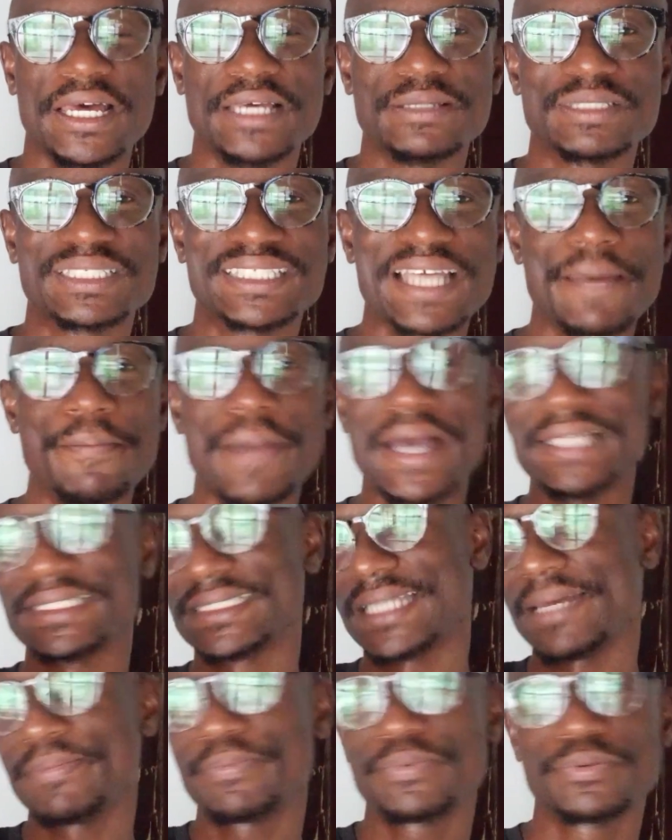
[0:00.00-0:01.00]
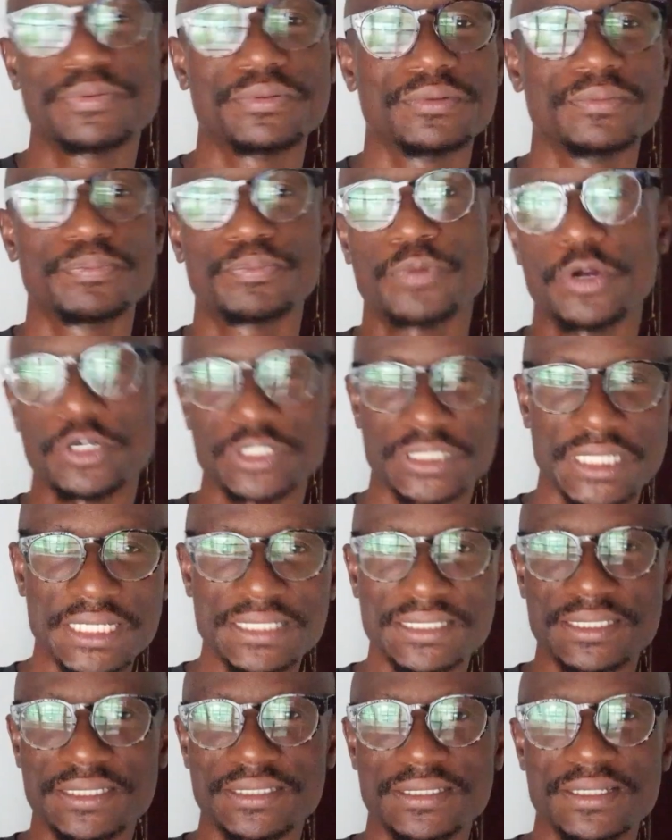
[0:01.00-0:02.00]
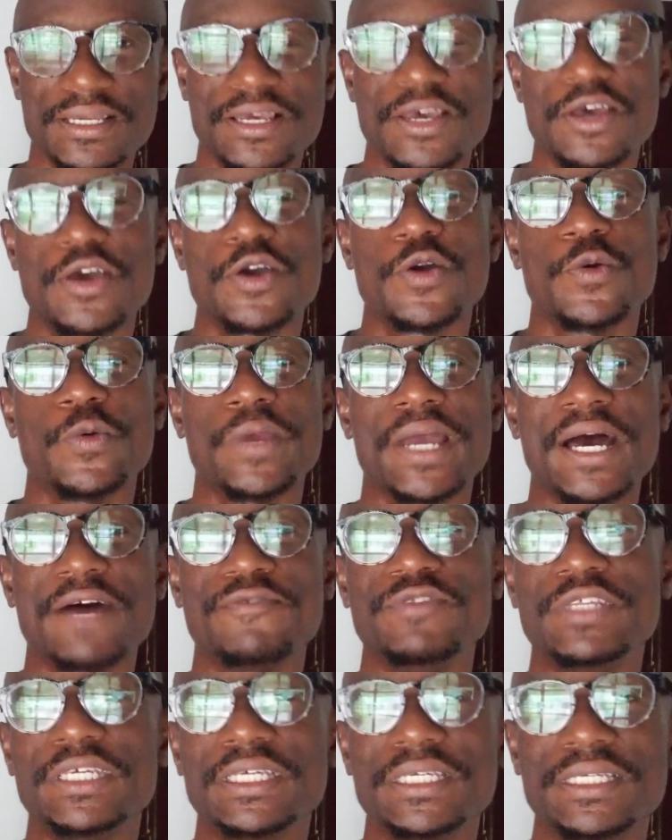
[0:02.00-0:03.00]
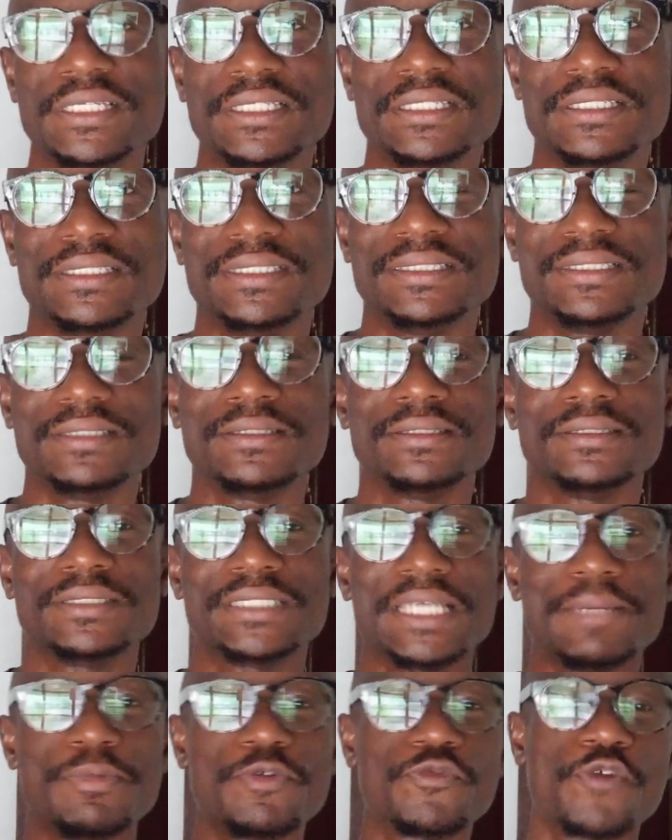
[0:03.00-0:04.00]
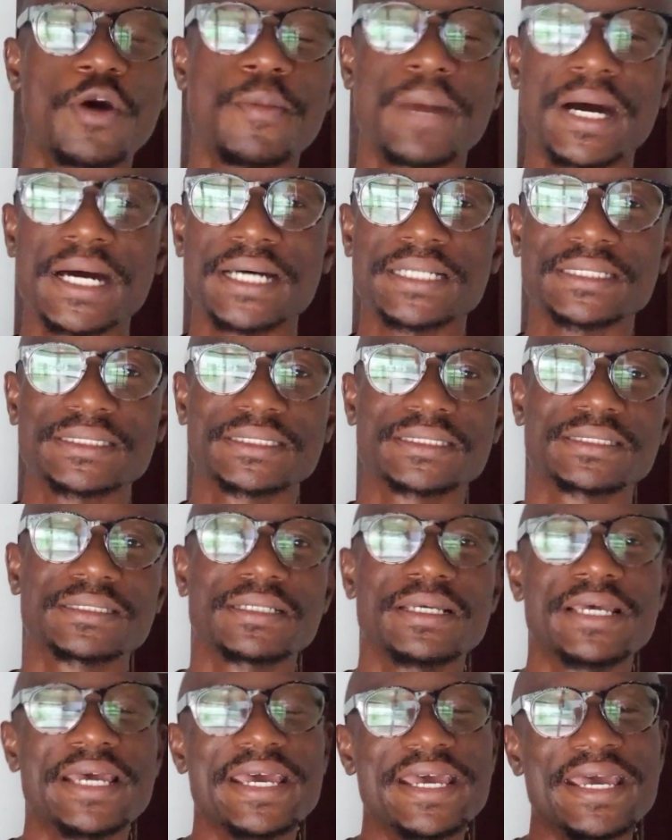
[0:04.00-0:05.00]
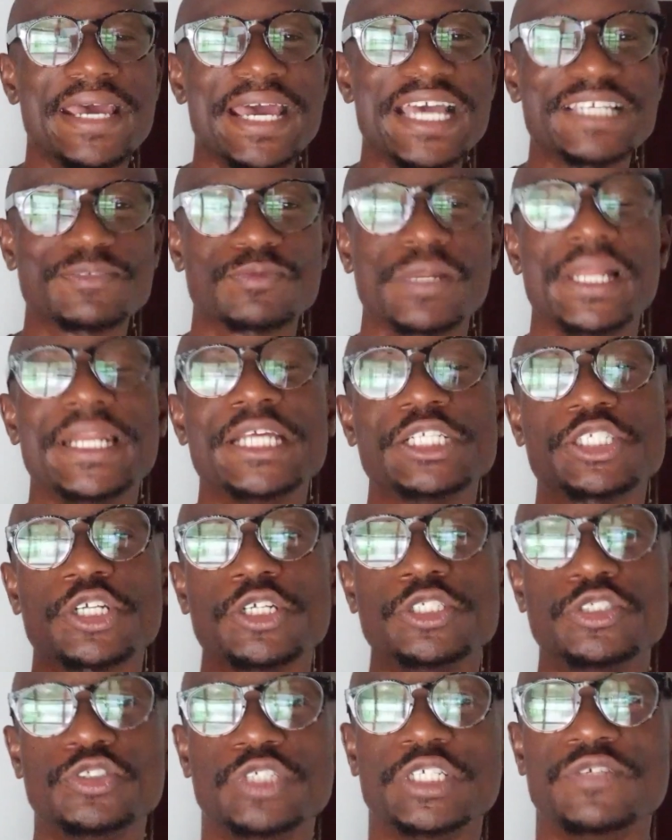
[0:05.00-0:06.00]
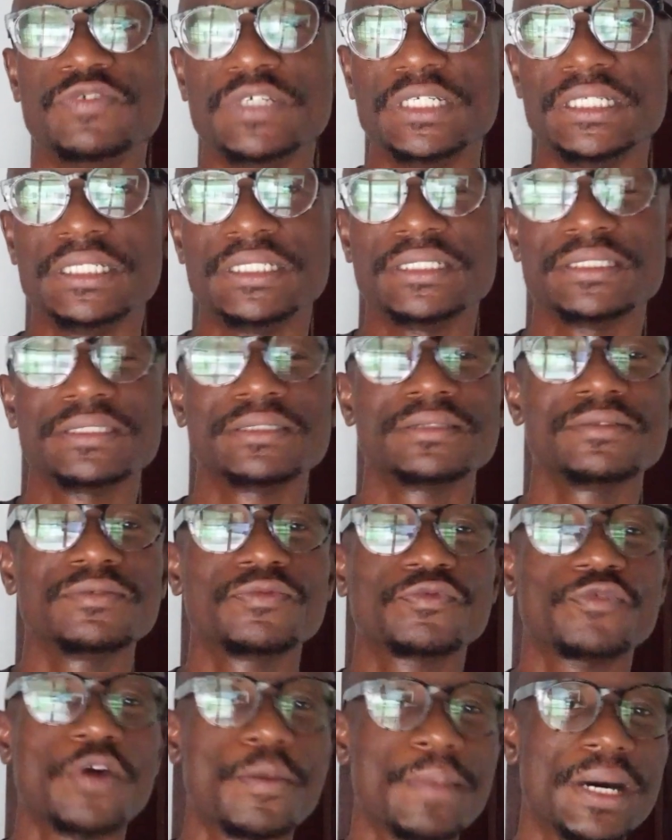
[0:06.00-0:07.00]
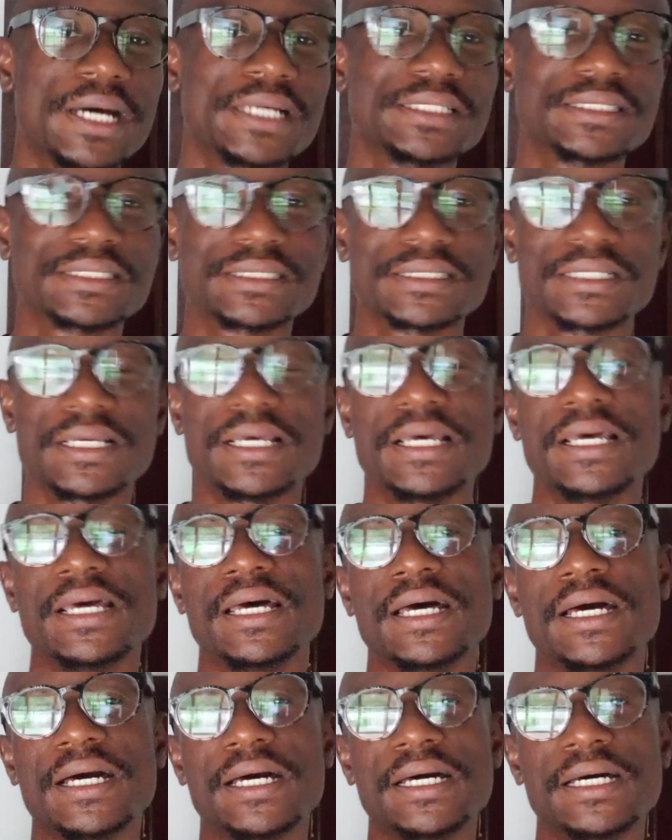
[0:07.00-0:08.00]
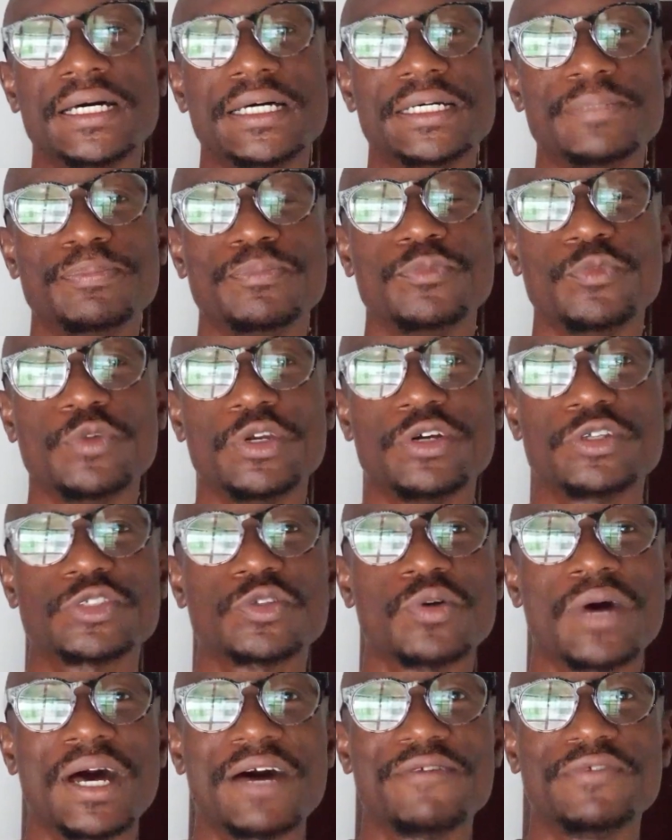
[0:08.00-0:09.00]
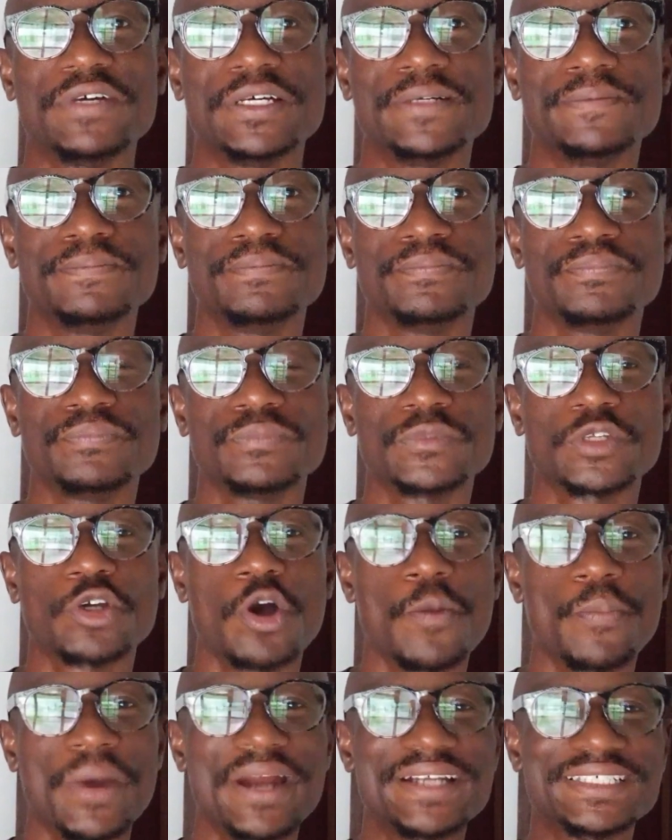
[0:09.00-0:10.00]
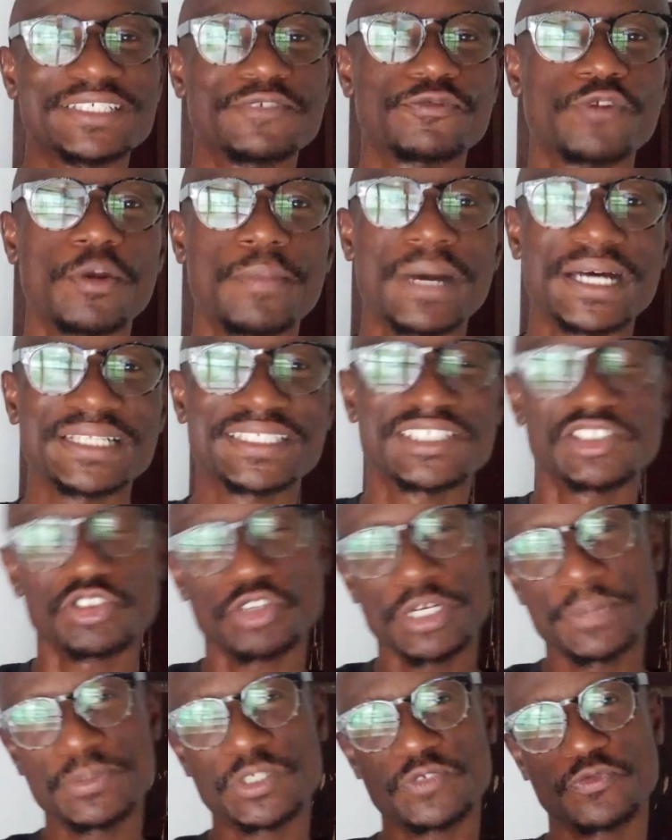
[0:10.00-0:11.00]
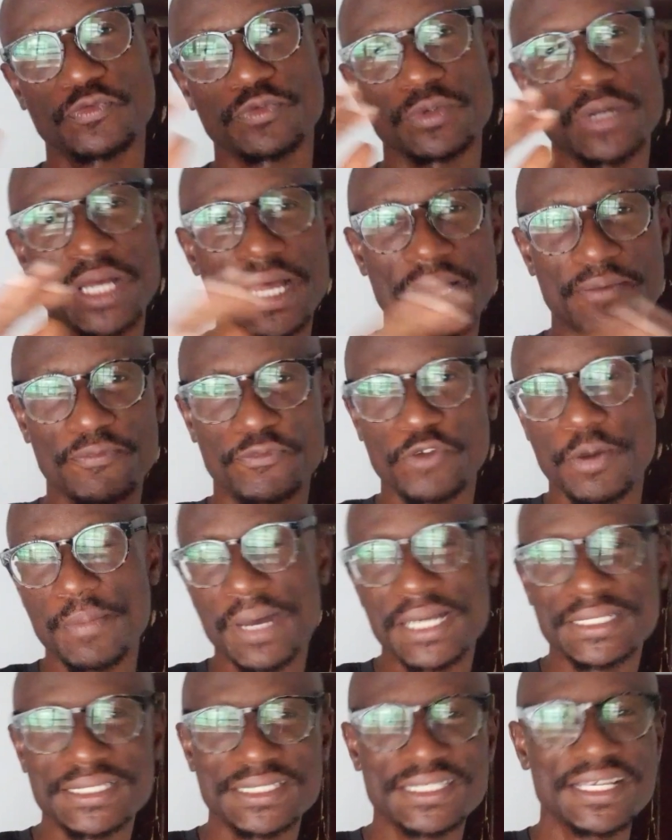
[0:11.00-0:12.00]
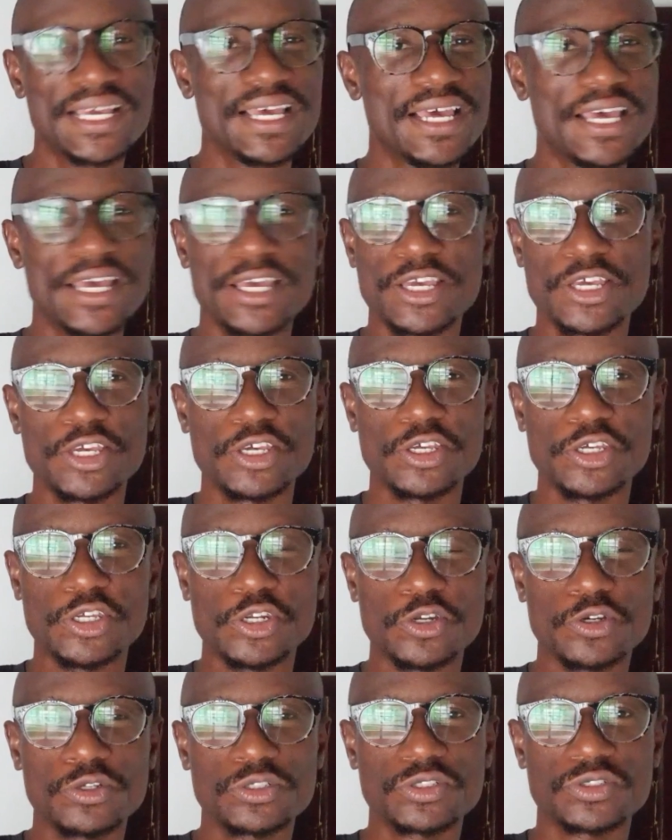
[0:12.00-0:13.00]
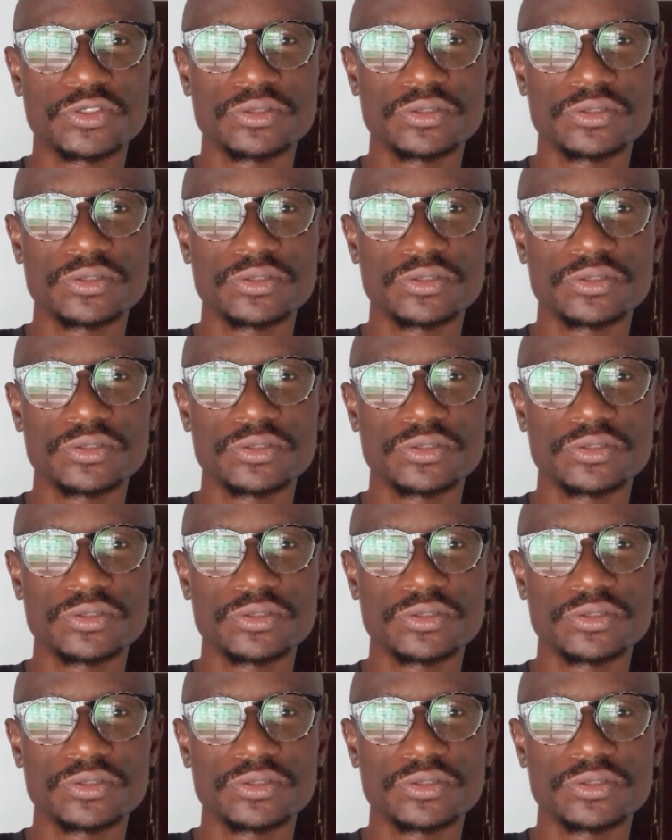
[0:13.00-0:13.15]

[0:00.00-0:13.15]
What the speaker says: step-by-step process. We have the table formats, explanation-driven formats. We also have comparison formats, script formats, you know,